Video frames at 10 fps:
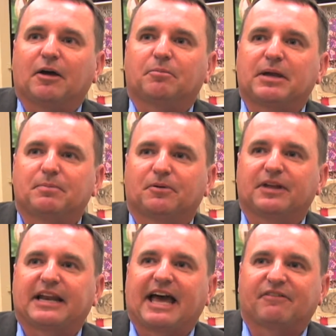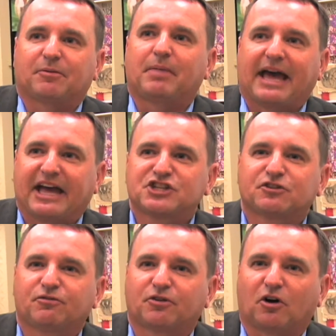people that have a
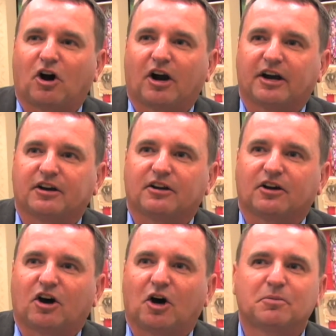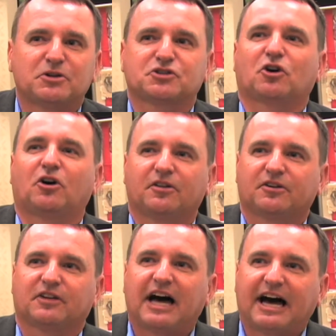passion for art almost all
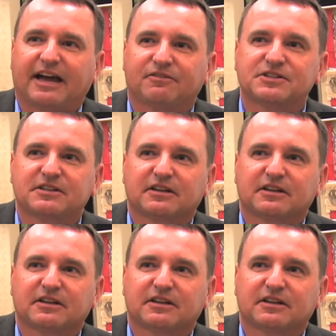their lives.